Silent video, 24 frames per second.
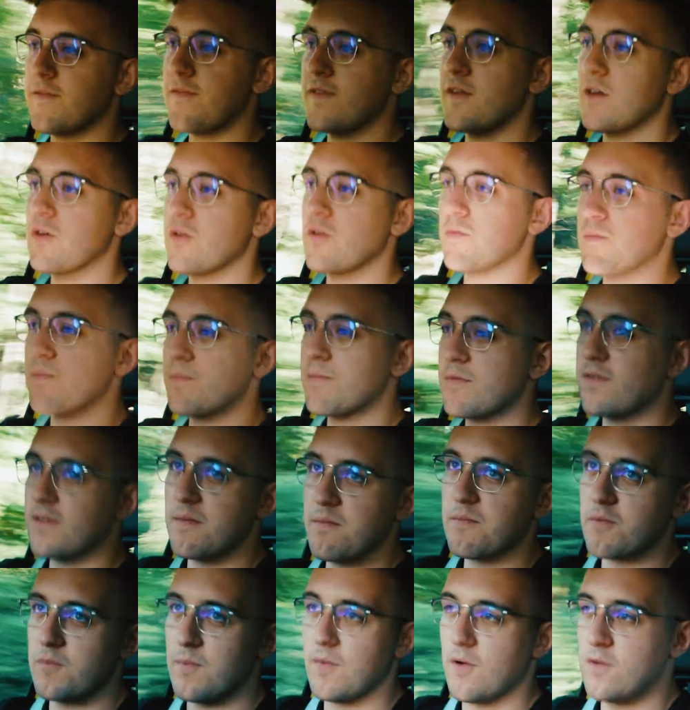few
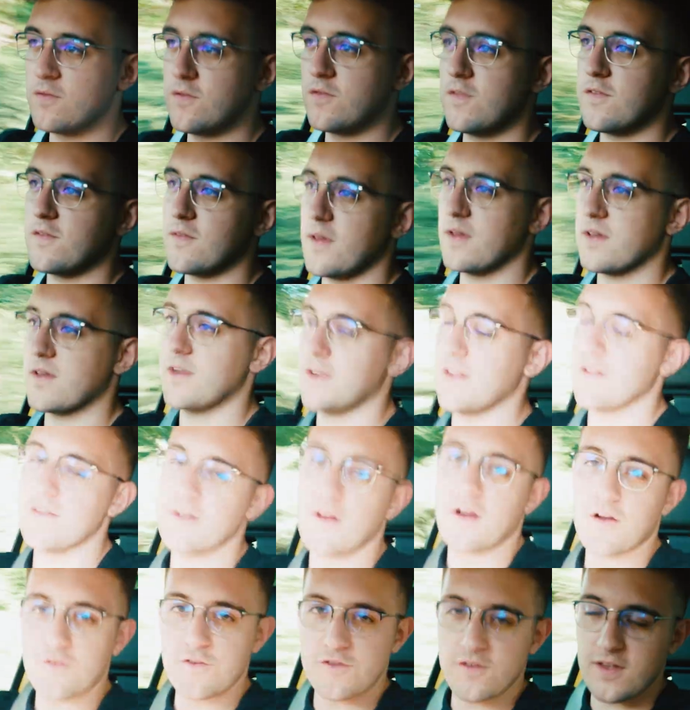simple mods like an
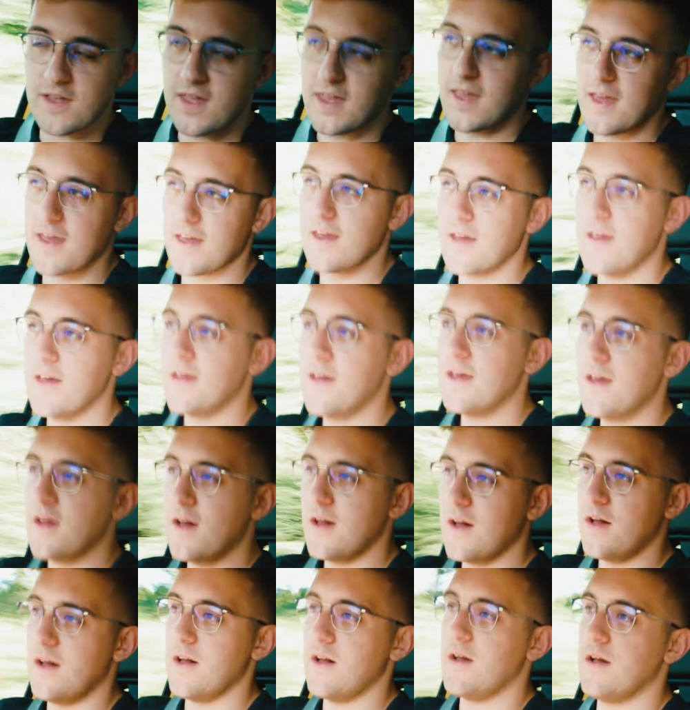induction kit,
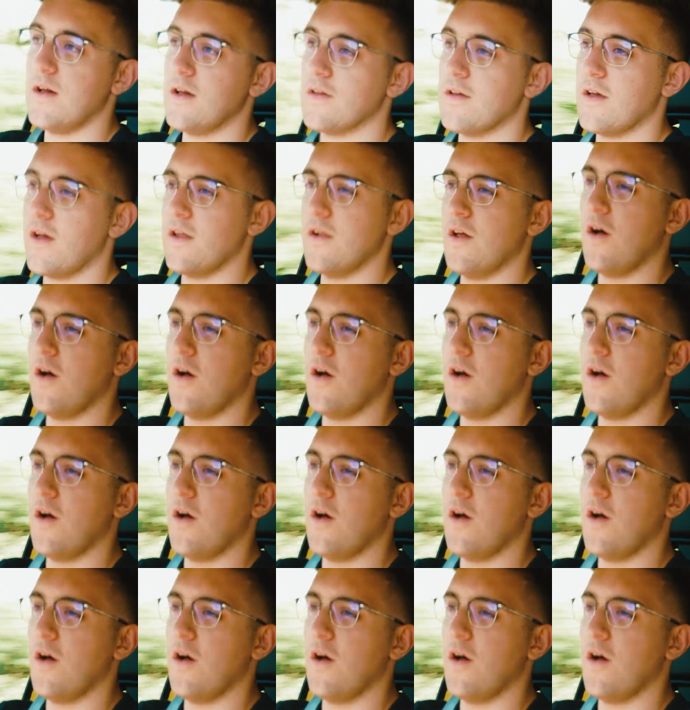an